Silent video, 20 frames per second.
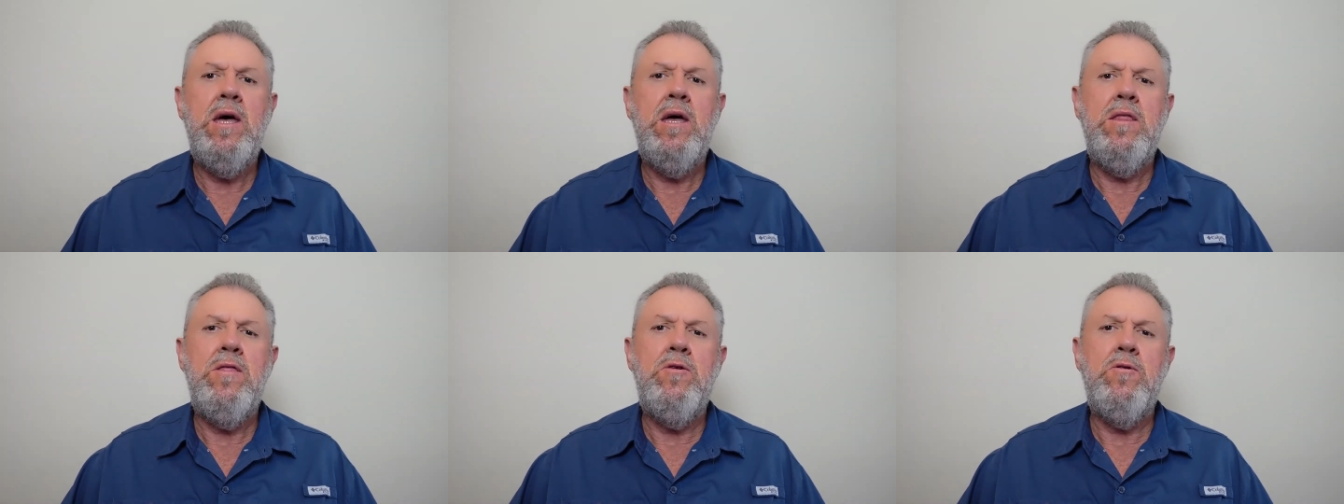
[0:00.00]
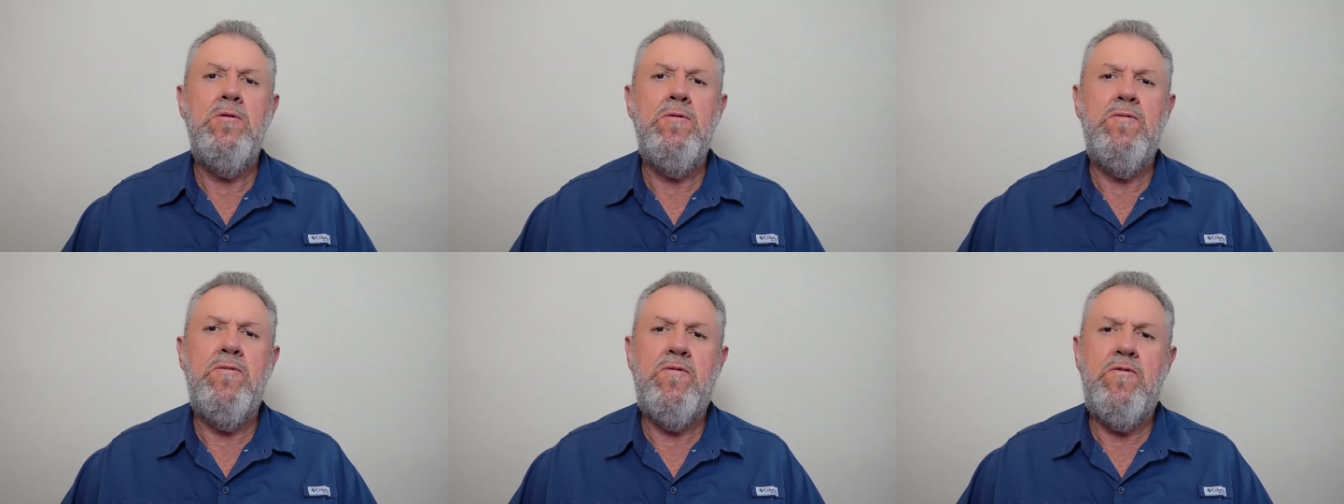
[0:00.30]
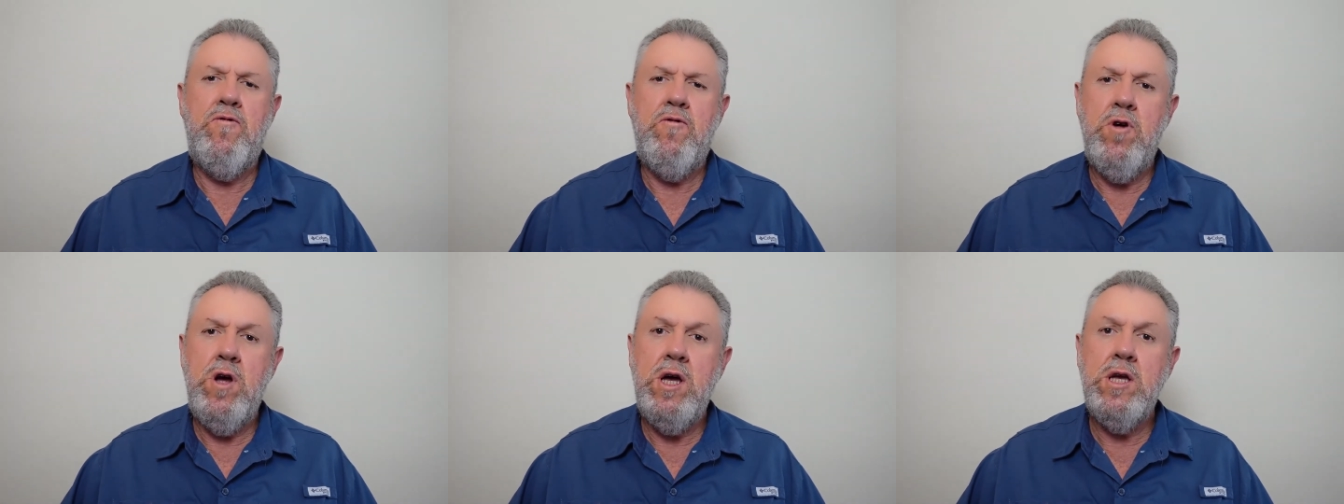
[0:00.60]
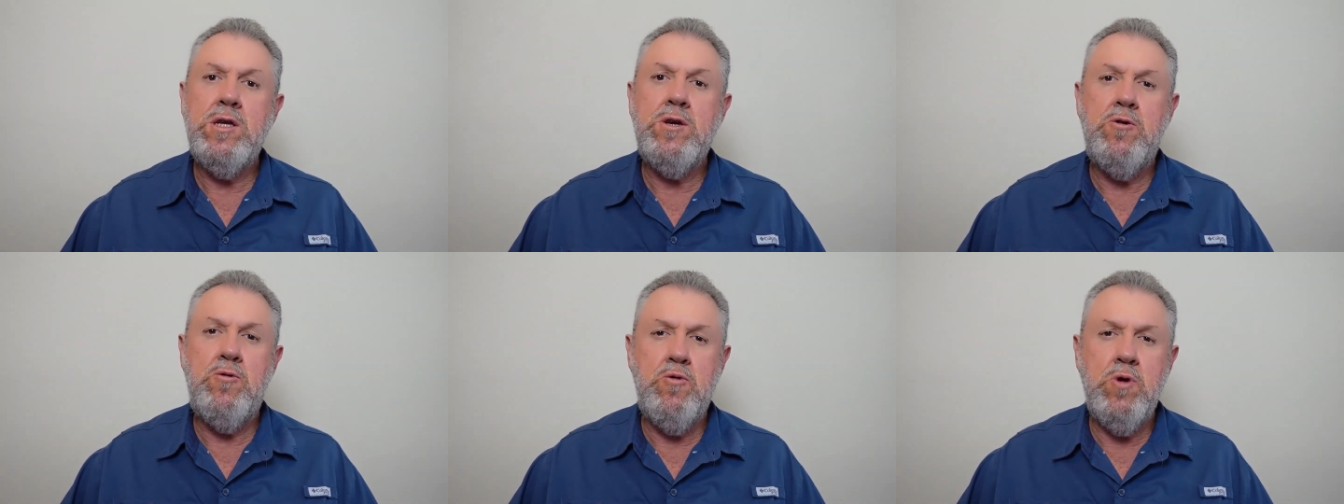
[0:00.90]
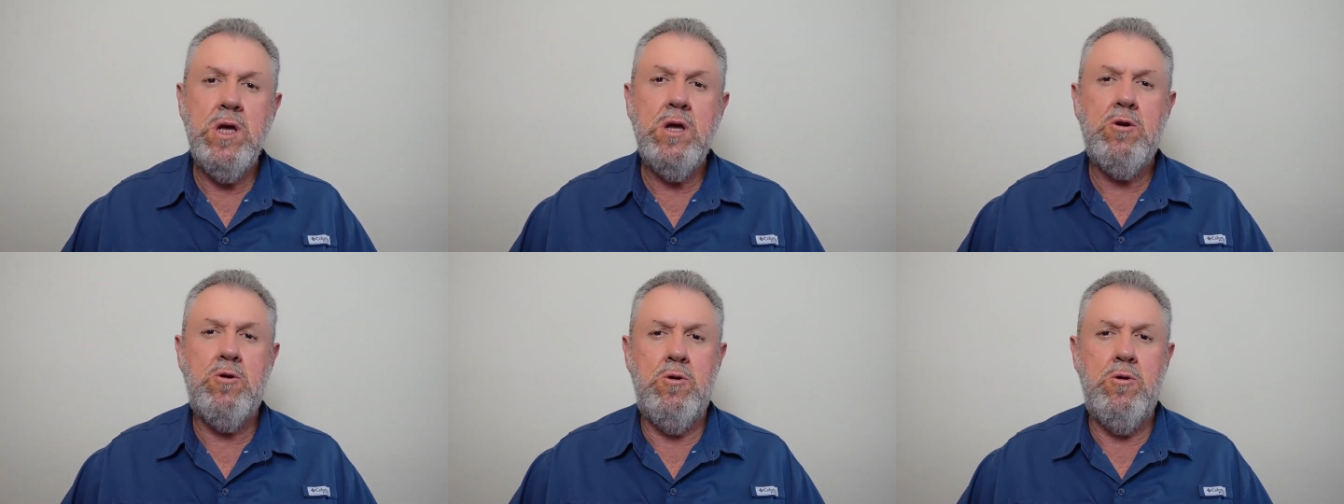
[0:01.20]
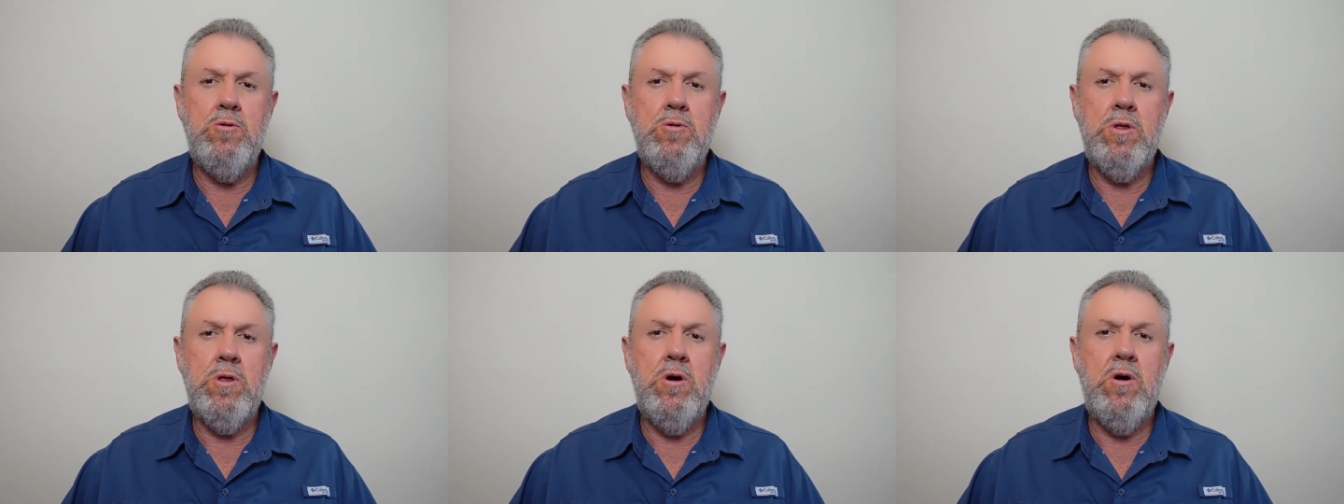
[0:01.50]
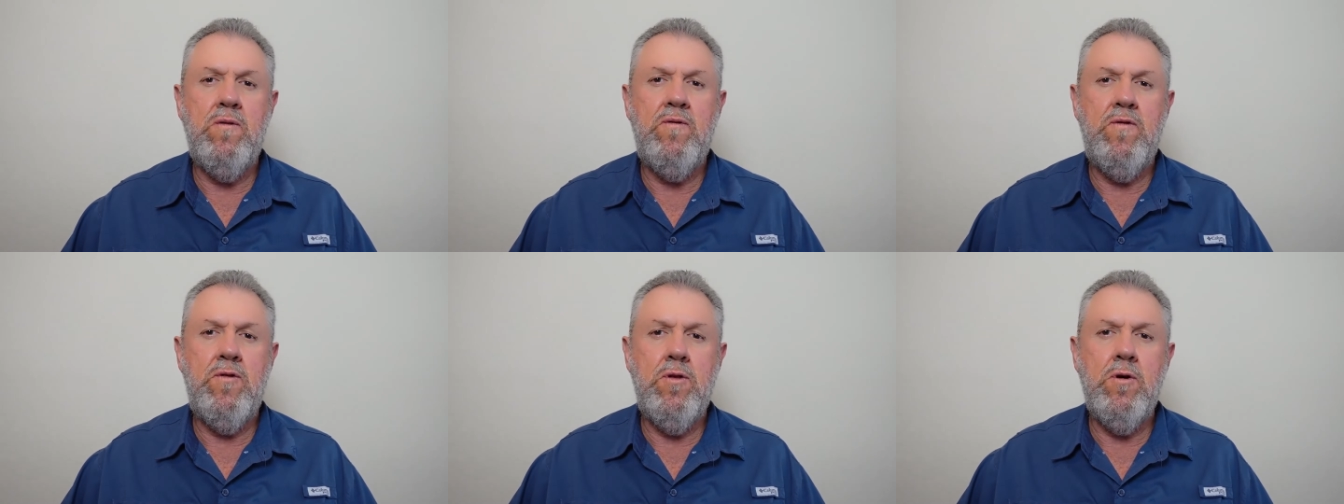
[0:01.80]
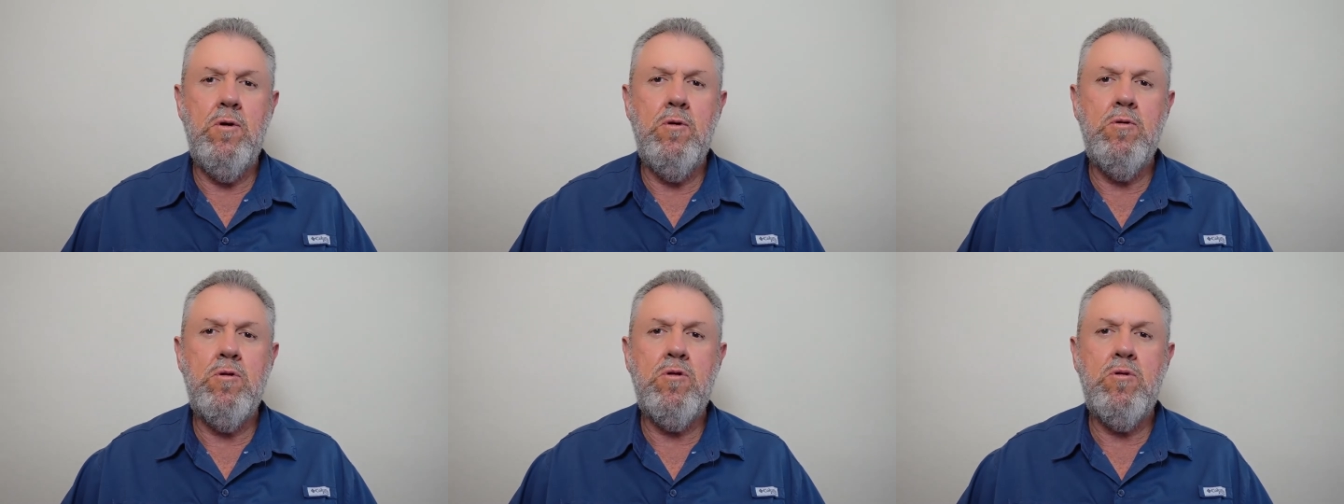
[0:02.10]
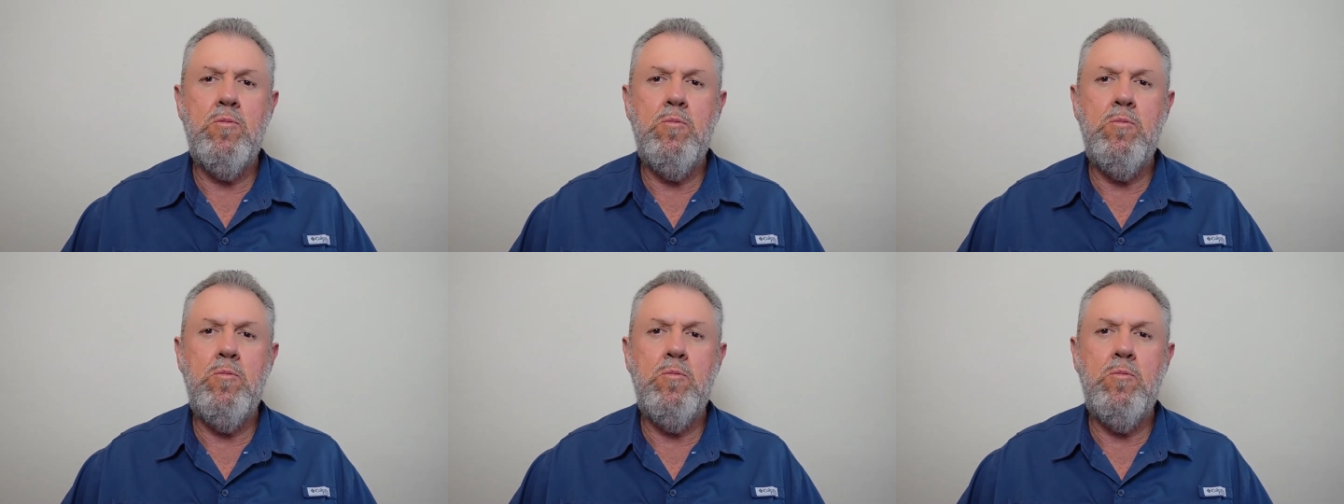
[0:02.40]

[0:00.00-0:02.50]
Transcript: the fresh regrowth of those